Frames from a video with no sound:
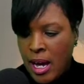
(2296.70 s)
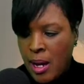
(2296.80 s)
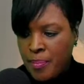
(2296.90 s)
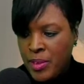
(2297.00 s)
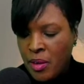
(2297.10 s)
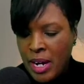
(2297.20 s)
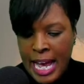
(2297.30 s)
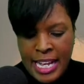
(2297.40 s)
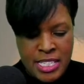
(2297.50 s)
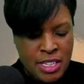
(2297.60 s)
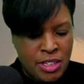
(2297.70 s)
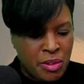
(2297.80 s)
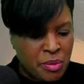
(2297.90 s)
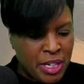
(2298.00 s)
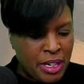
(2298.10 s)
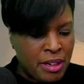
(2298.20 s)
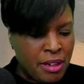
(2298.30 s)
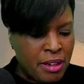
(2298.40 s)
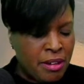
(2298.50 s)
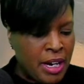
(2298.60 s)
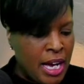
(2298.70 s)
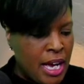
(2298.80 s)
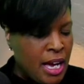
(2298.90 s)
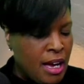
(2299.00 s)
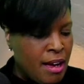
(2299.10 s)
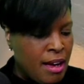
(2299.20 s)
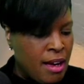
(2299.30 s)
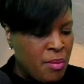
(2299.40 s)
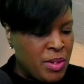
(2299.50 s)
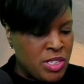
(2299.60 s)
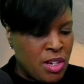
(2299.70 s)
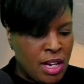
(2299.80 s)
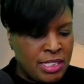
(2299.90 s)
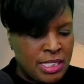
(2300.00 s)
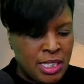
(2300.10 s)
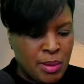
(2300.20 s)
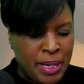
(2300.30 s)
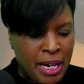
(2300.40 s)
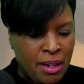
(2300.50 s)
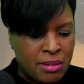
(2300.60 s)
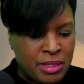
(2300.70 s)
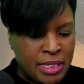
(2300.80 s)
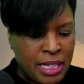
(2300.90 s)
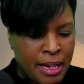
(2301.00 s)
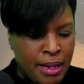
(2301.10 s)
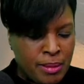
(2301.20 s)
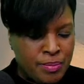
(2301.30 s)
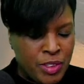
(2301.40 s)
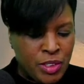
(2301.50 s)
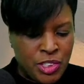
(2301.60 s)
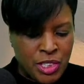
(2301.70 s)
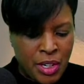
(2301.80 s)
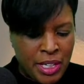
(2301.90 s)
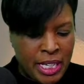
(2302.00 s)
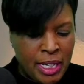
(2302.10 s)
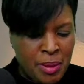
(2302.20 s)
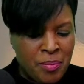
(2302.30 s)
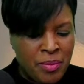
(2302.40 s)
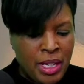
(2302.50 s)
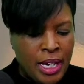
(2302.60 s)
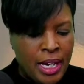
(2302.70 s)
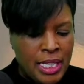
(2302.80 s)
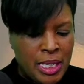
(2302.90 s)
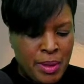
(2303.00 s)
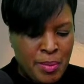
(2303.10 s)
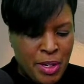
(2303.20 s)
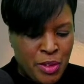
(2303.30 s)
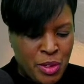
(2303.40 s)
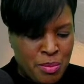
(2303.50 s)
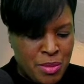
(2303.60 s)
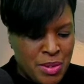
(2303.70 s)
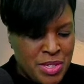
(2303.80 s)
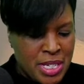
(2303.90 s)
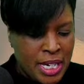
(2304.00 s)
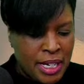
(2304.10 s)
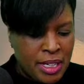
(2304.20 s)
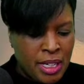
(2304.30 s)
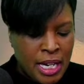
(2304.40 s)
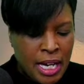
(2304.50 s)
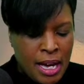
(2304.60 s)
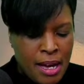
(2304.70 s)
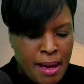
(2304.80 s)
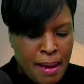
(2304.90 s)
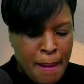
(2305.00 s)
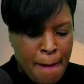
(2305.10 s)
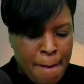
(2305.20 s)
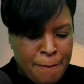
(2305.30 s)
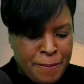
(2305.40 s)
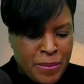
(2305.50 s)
your acting career. We talked a little about your journey, a little bit about your music. Um,